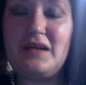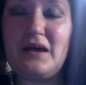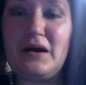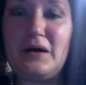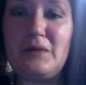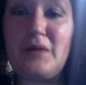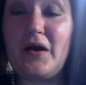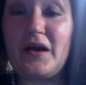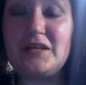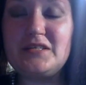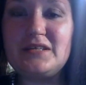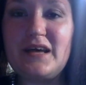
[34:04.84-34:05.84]
I'll
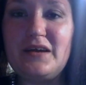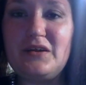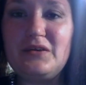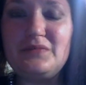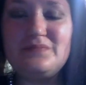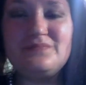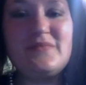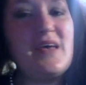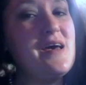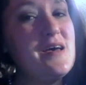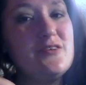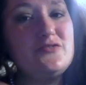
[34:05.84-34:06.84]
catch you later.
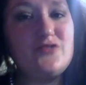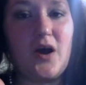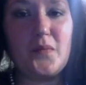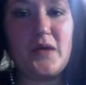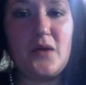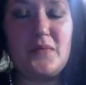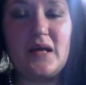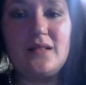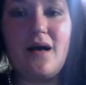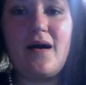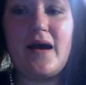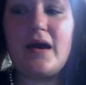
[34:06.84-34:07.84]
Drop me a big
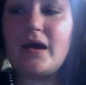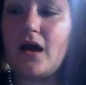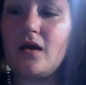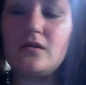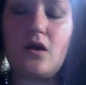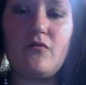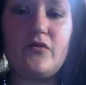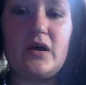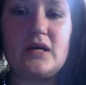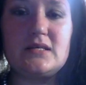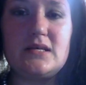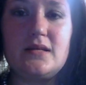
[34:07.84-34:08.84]
like. Don't
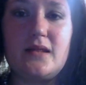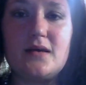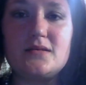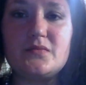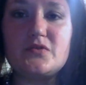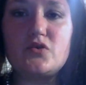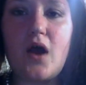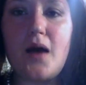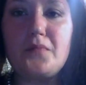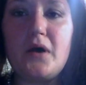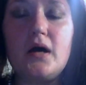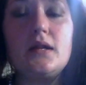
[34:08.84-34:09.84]
forget to hit that
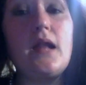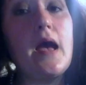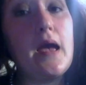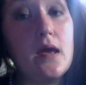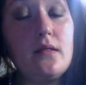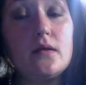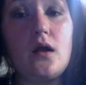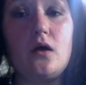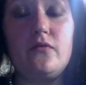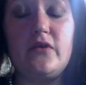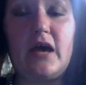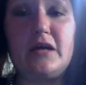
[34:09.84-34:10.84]
subscribe button and the
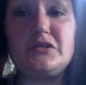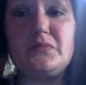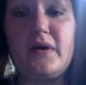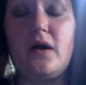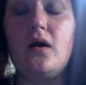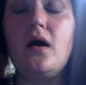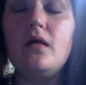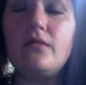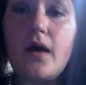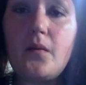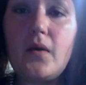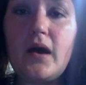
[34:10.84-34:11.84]
notification bell.
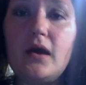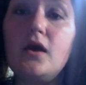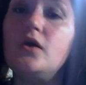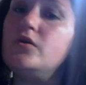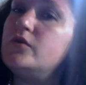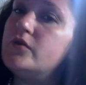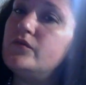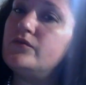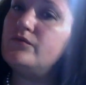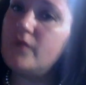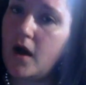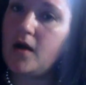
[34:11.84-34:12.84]
That way you do
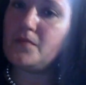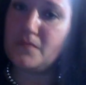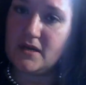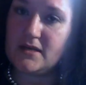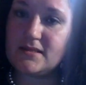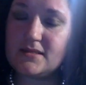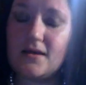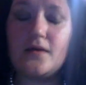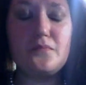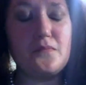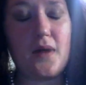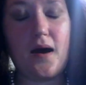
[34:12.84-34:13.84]
not miss
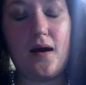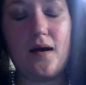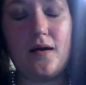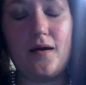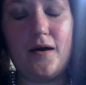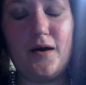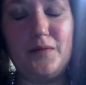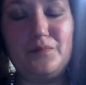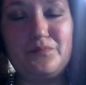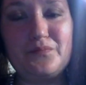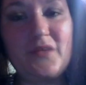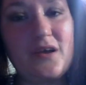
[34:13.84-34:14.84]
my
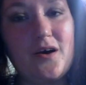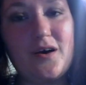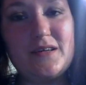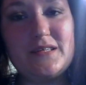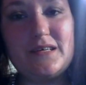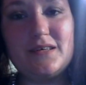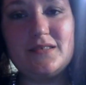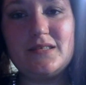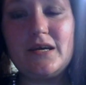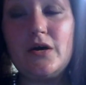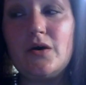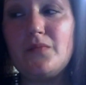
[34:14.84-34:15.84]
content,
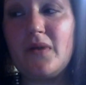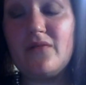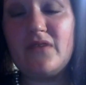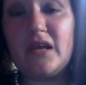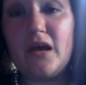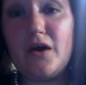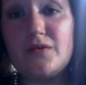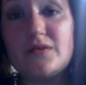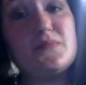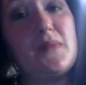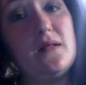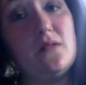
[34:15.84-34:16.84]
my
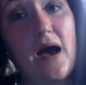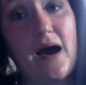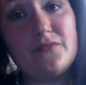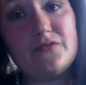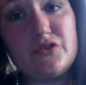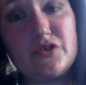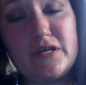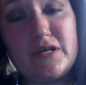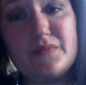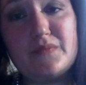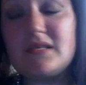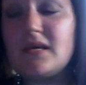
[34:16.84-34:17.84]
videos, my live
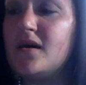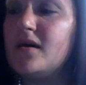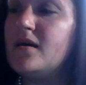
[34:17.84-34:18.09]
streams,